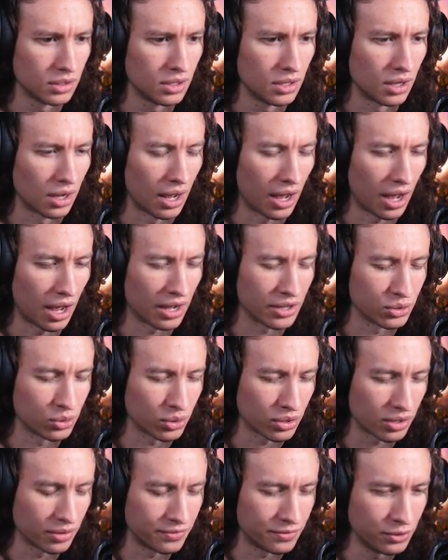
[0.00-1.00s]
Ah, you are
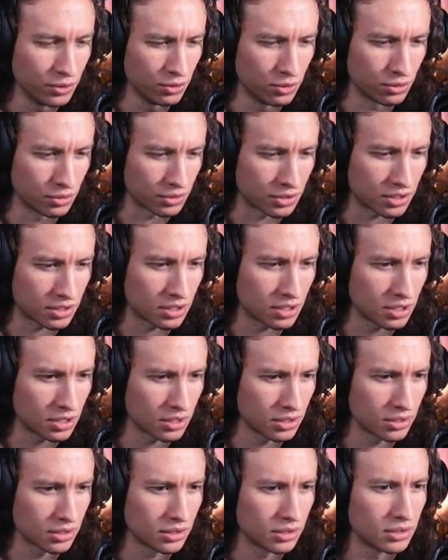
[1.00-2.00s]
confused.
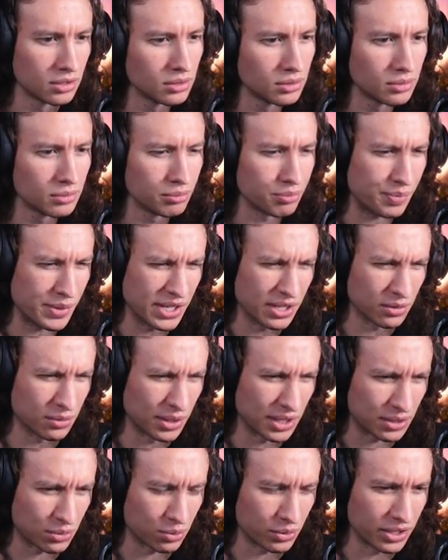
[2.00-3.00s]
Being
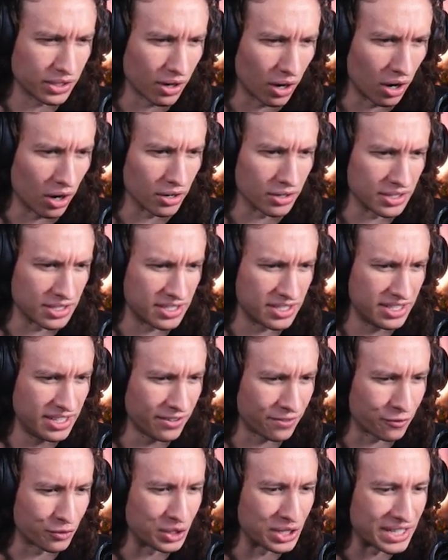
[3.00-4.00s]
what we are is
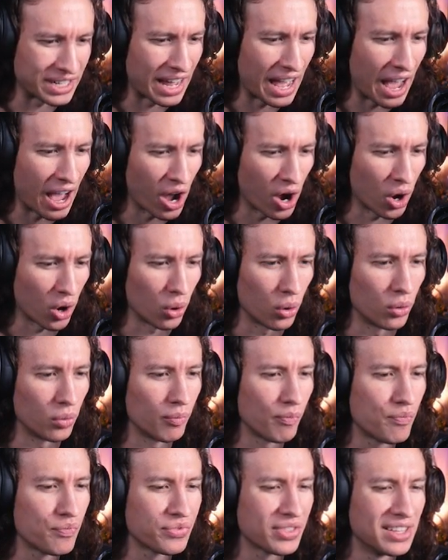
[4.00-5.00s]
different
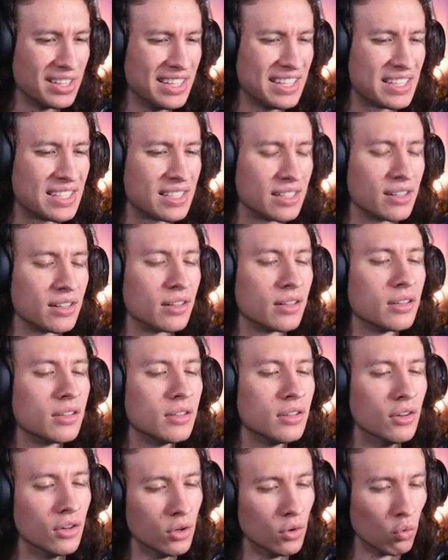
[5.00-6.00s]
now. Listen,
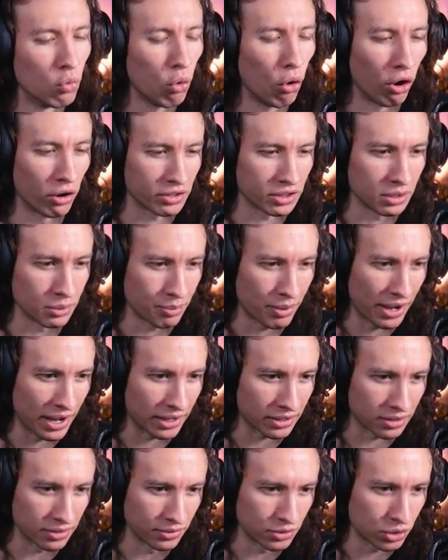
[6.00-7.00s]
walk the
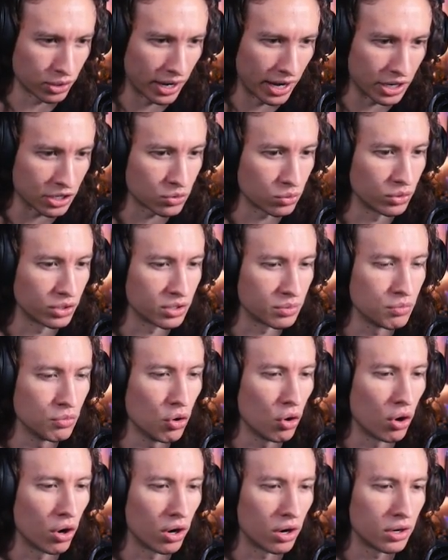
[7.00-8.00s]
path of trash once
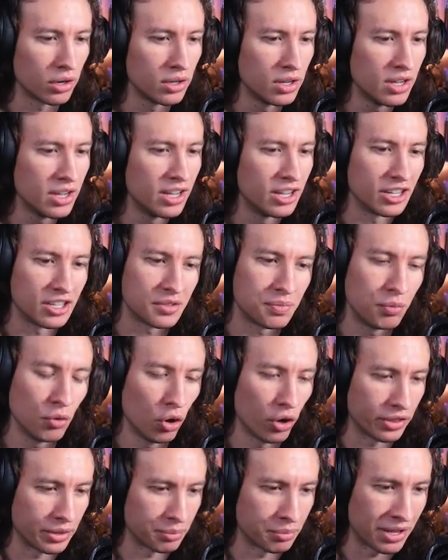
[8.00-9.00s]
more.
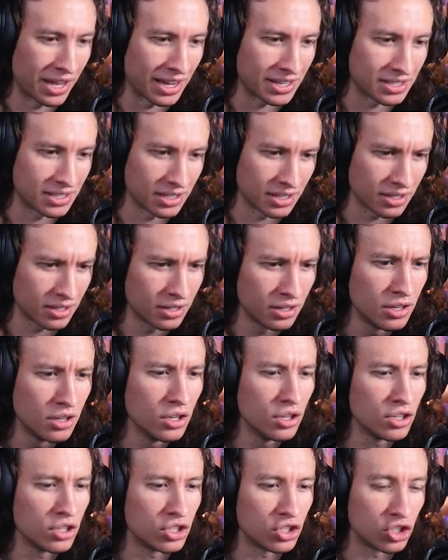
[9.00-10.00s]
Explore the plastic.
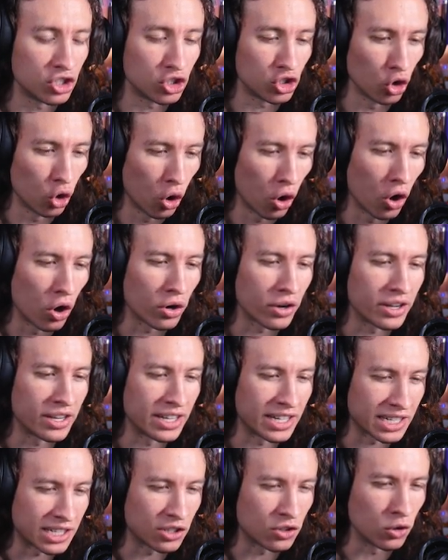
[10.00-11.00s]
Stalk
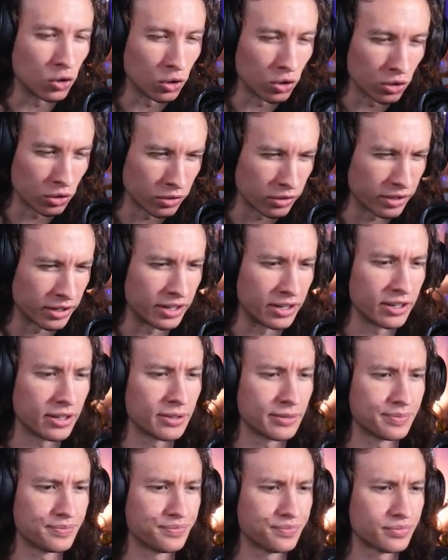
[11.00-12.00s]
it good.
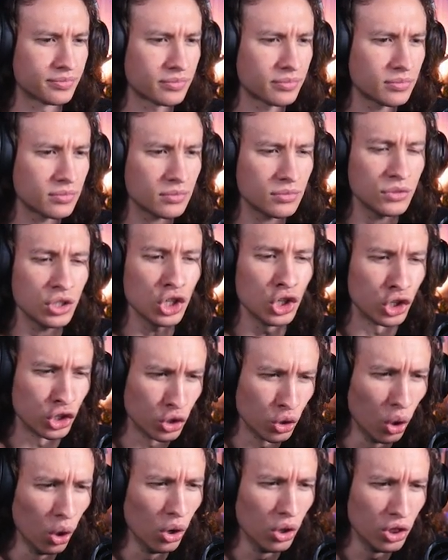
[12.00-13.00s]

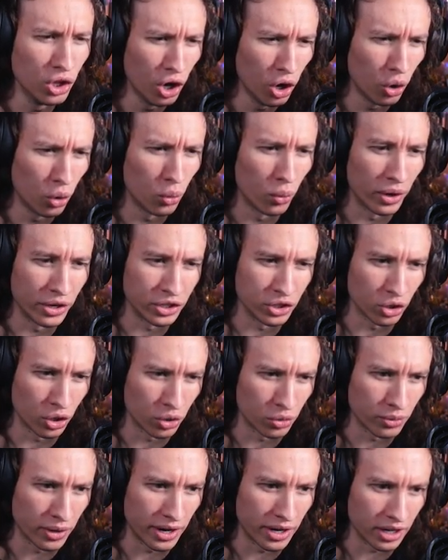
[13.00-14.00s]
You'll know when you're
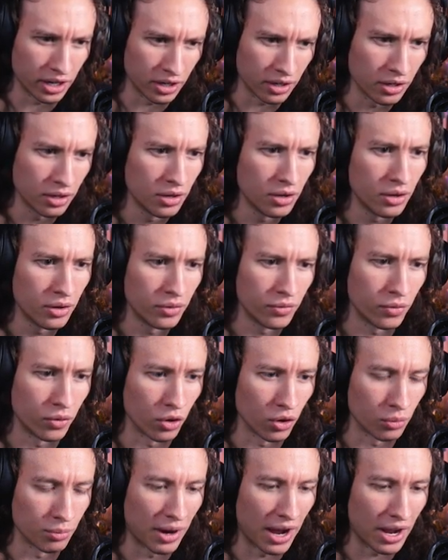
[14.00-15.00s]
ready
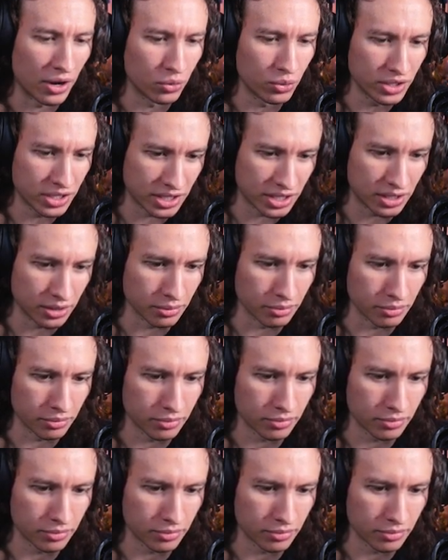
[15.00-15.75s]
for my wisdom.